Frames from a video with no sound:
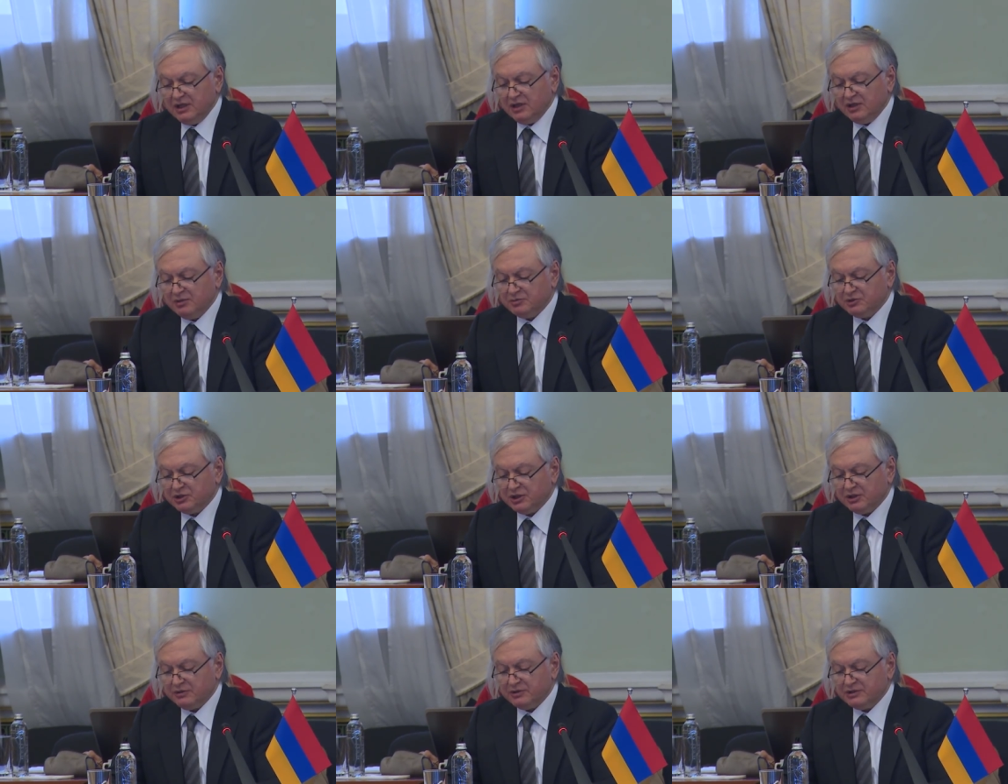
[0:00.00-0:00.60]

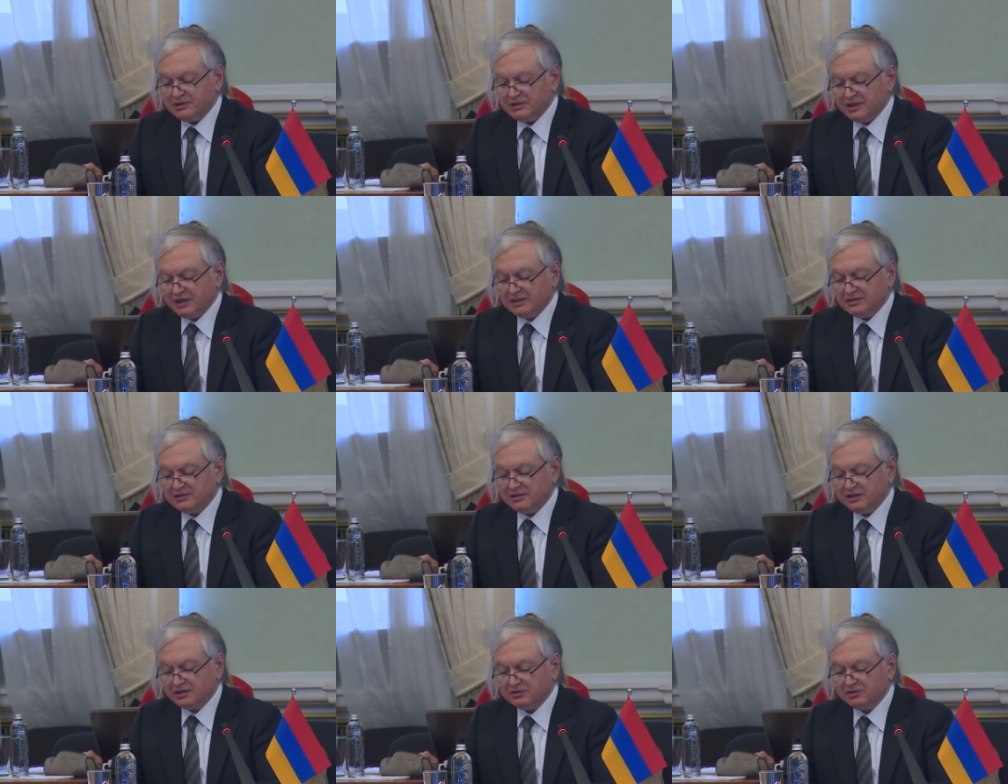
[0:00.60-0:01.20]
observers, and
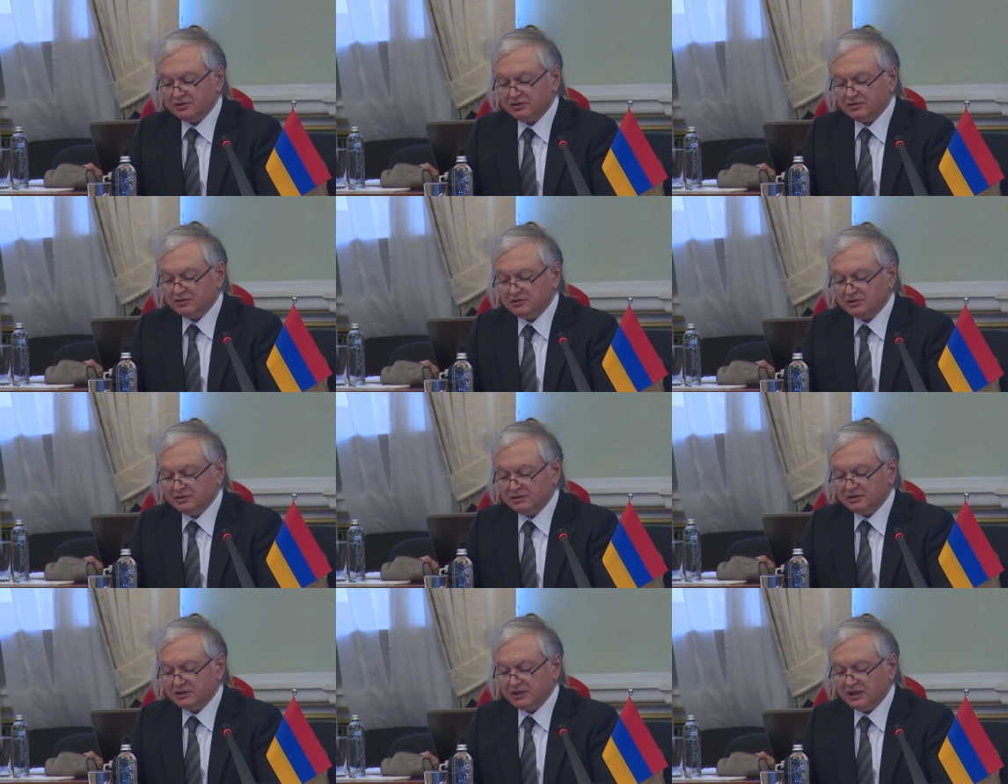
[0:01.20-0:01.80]
sectoral
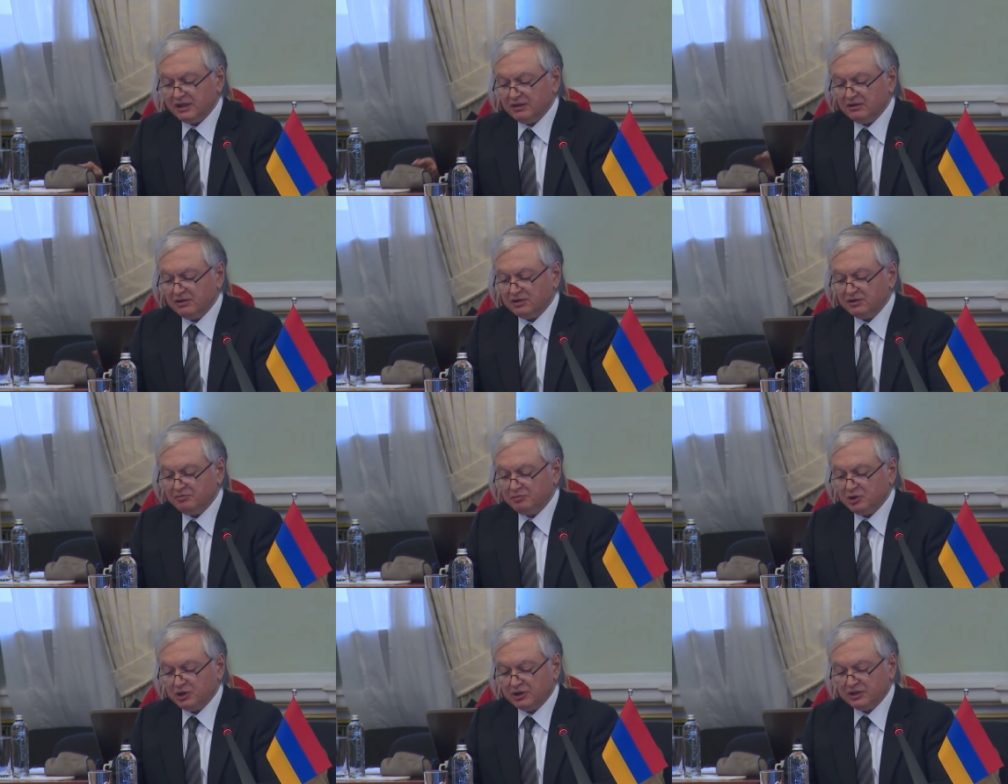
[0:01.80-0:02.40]
dialogue
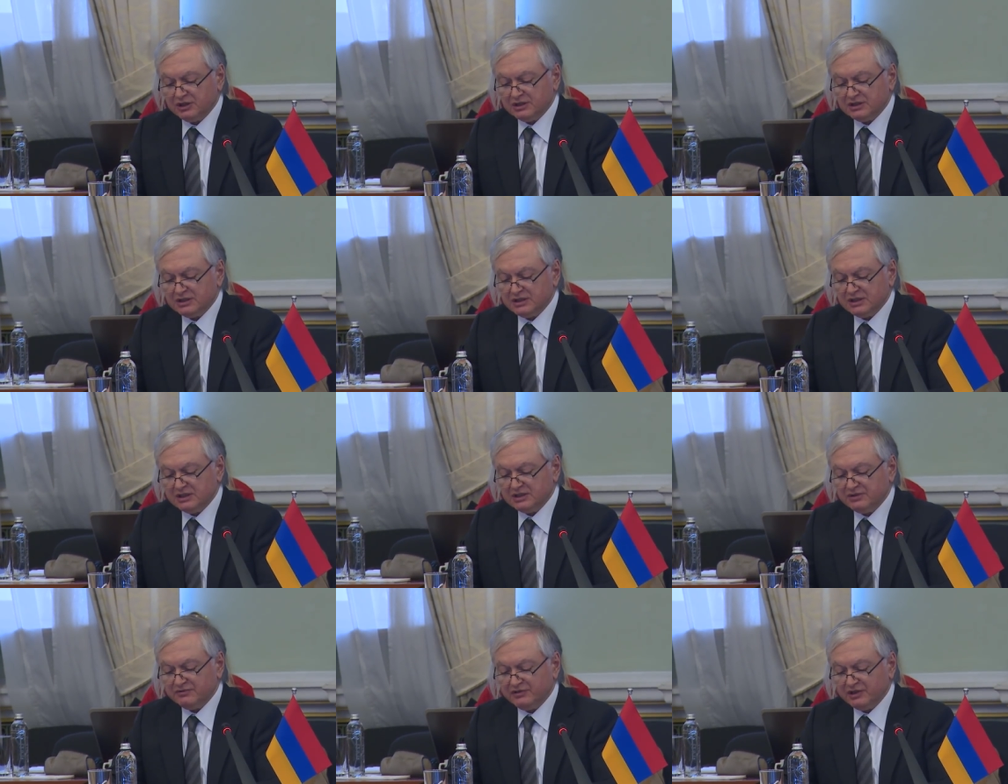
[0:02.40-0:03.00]
partners
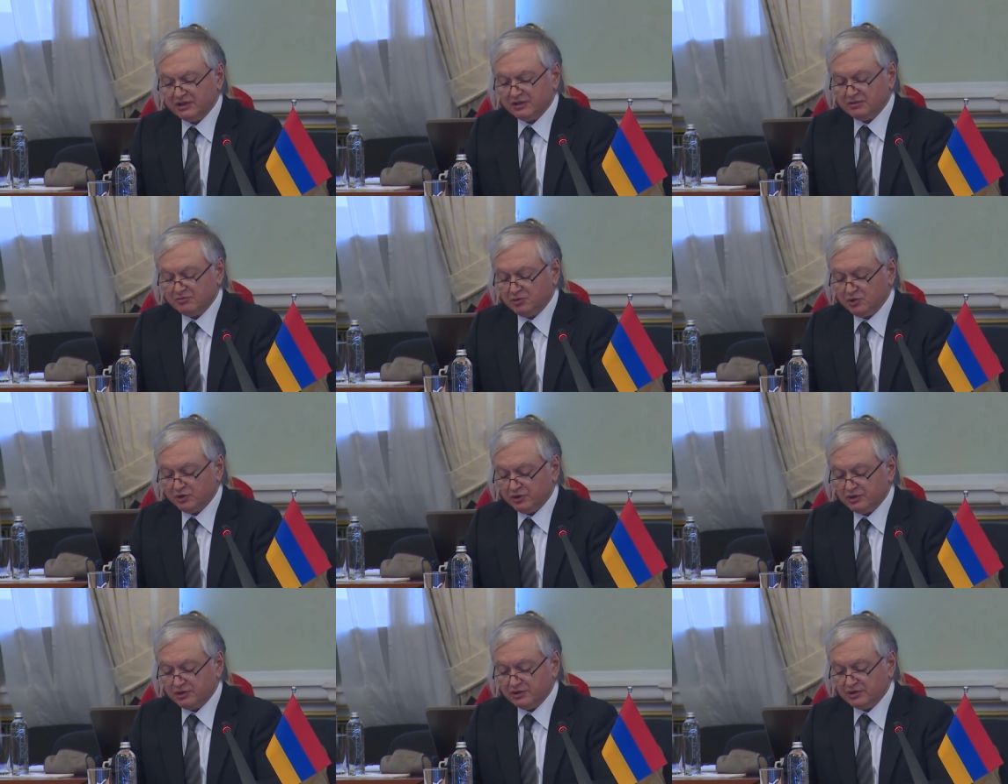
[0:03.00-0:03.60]
is very
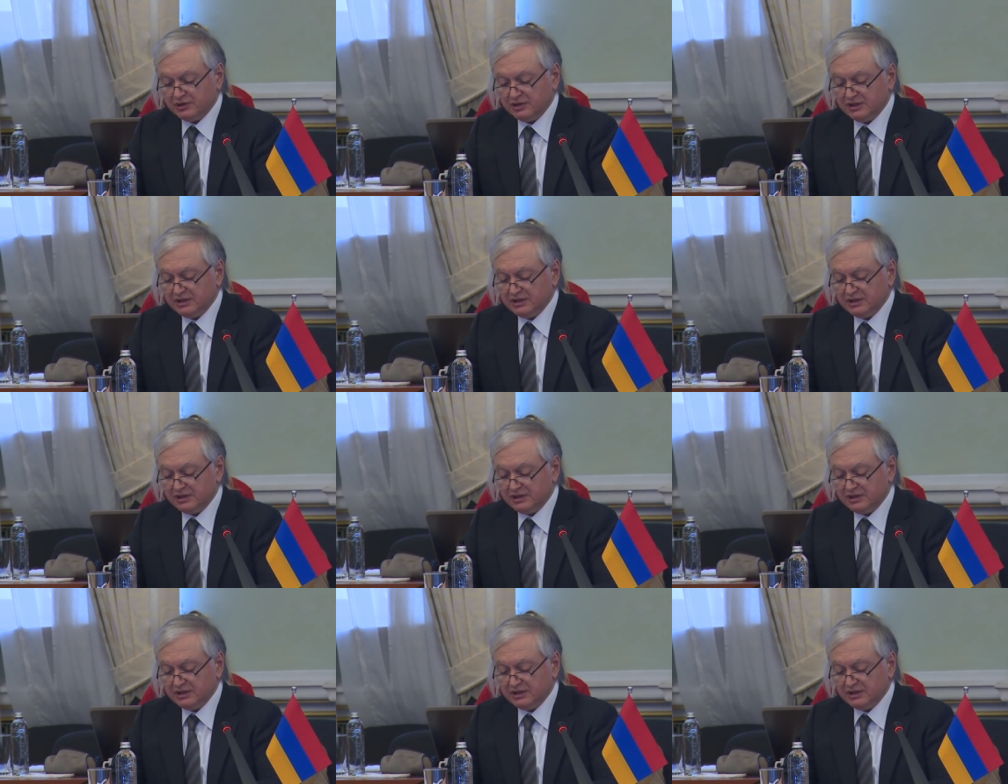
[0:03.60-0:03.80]
important.